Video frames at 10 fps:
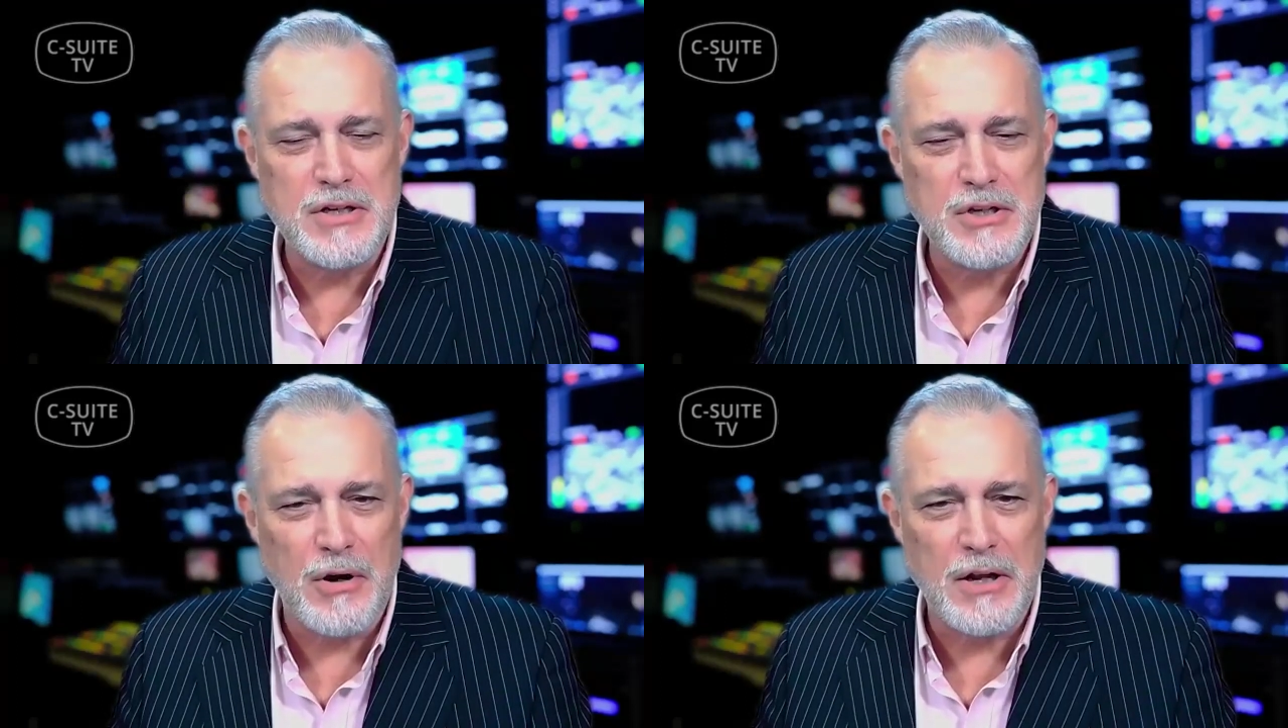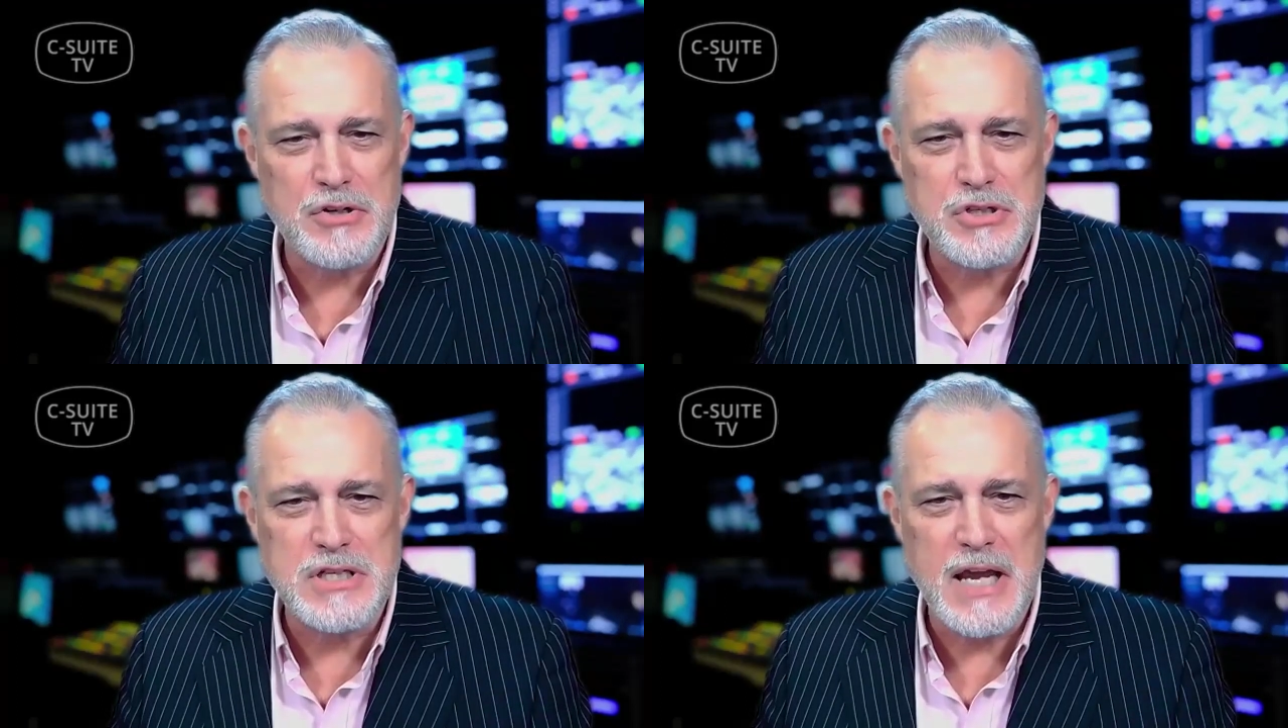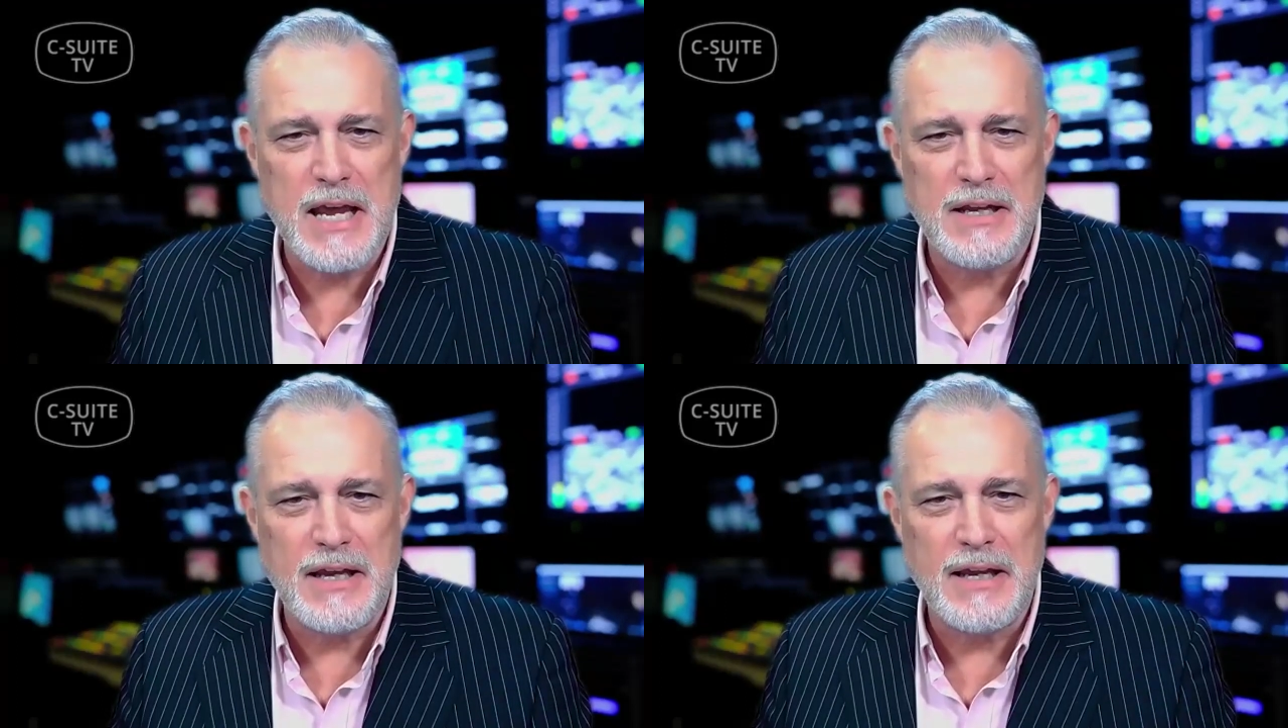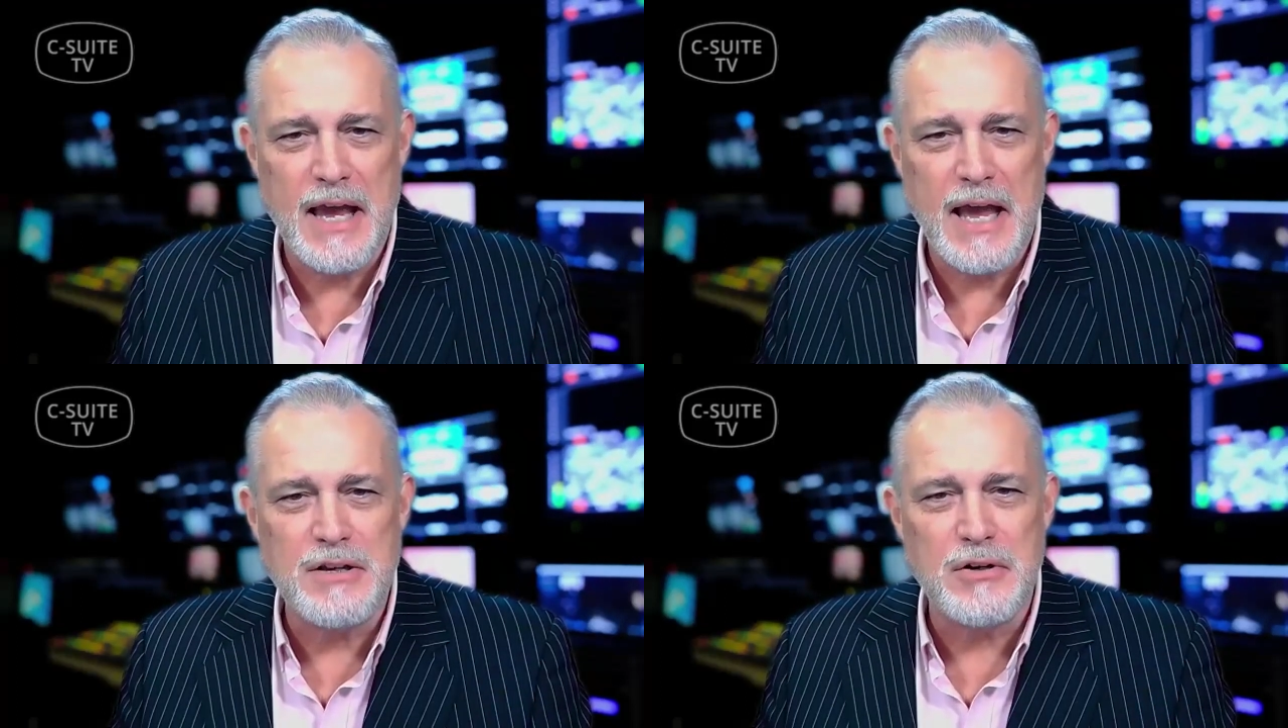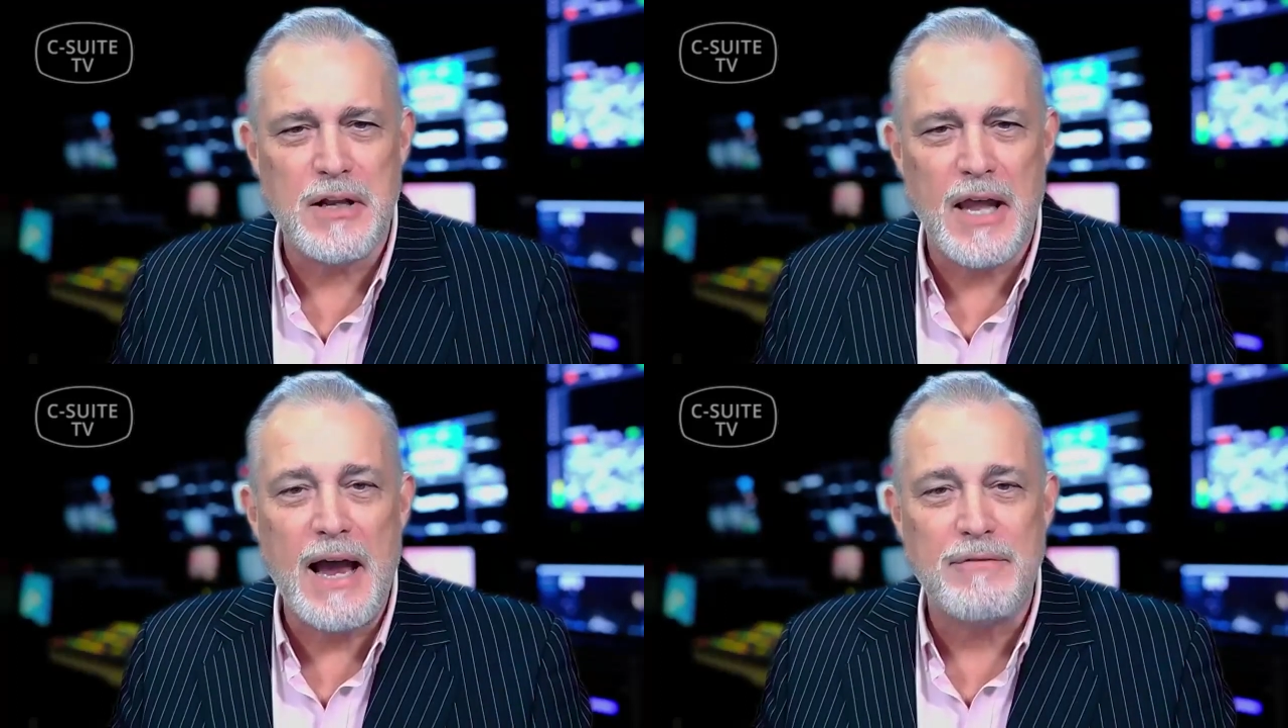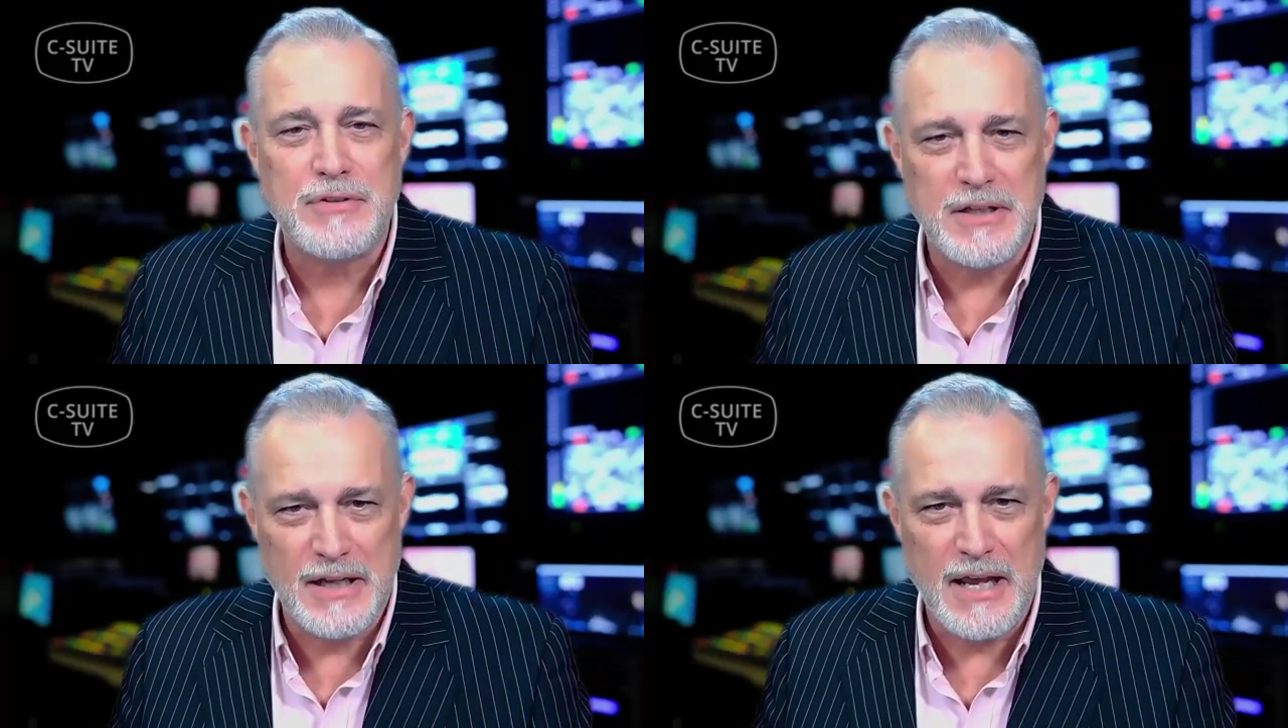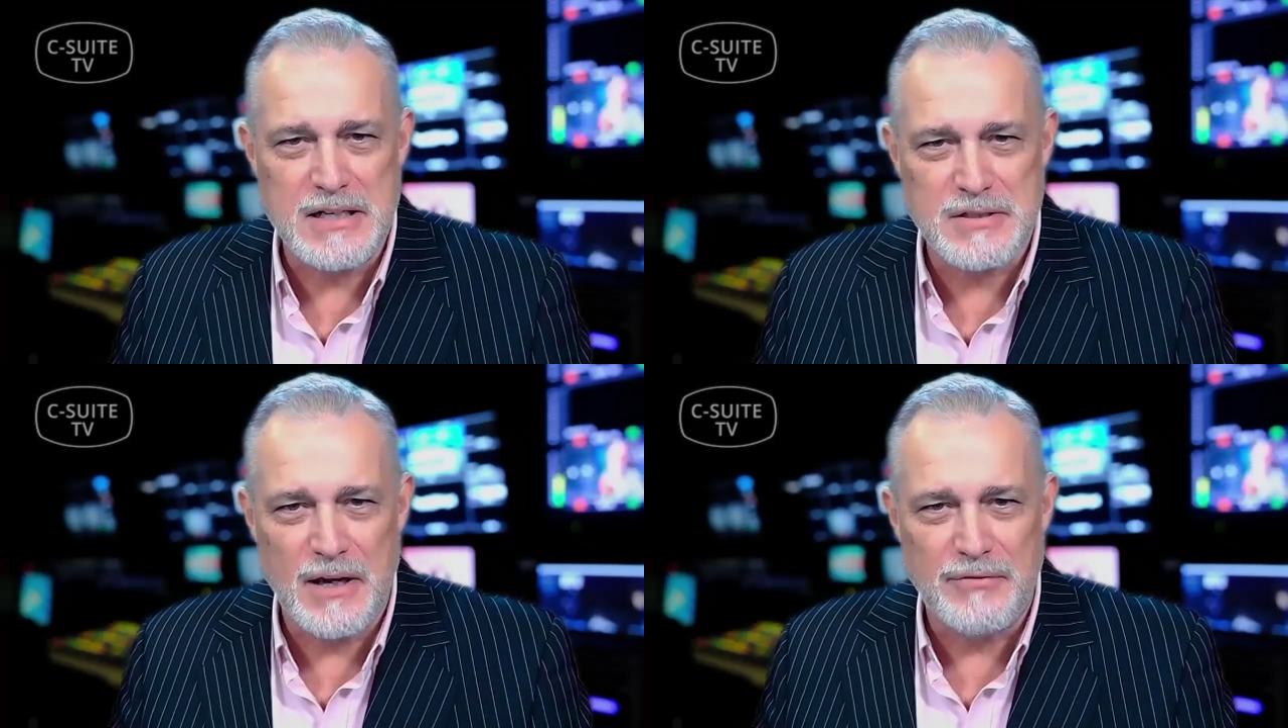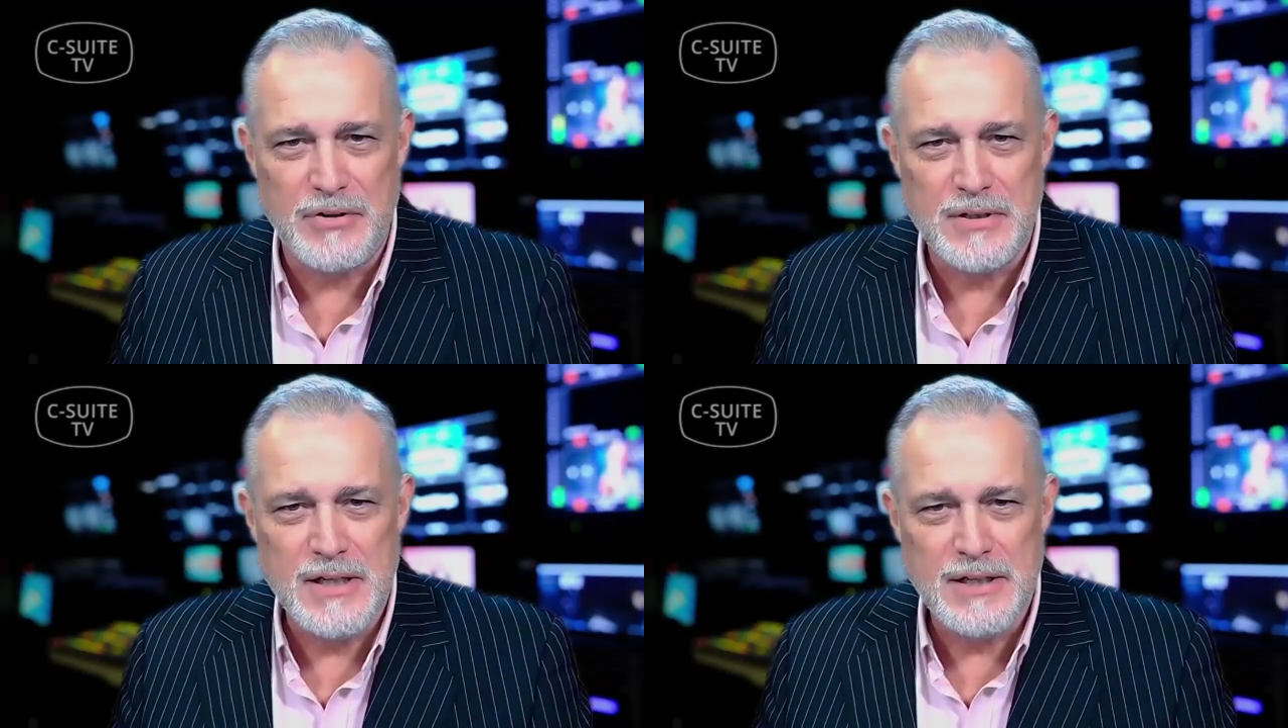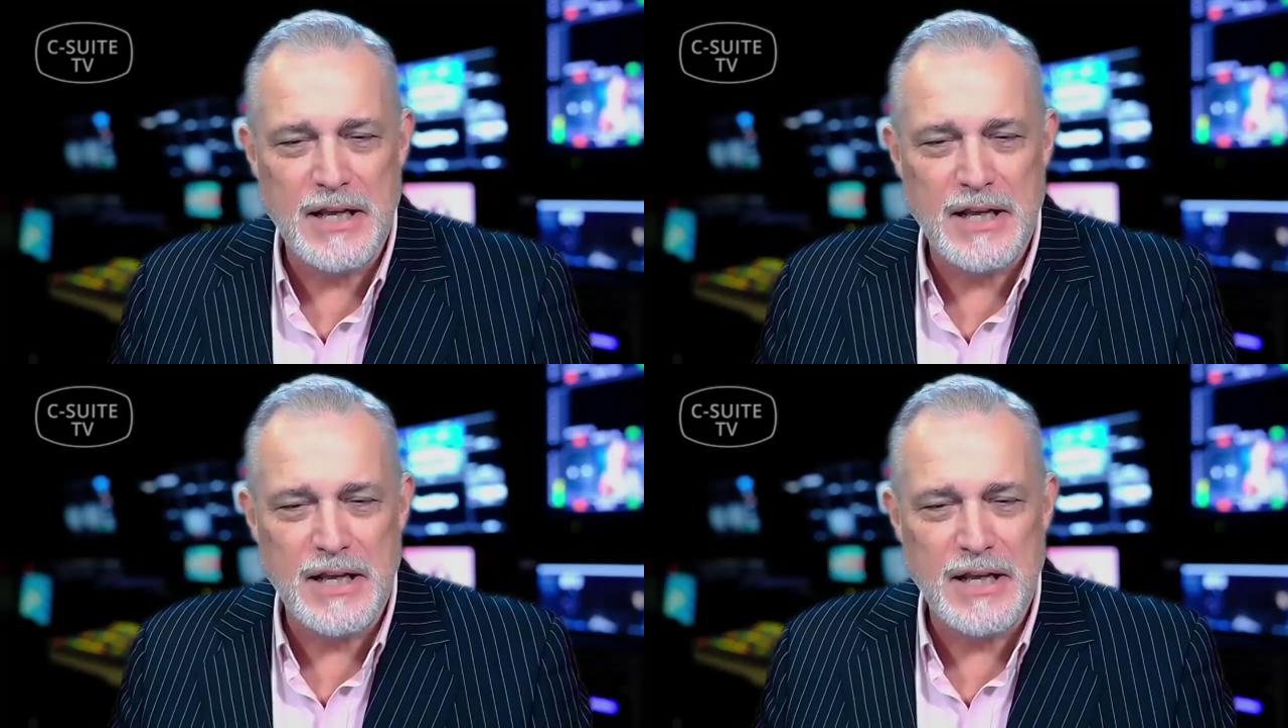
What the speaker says: your understanding, and your life to the next level,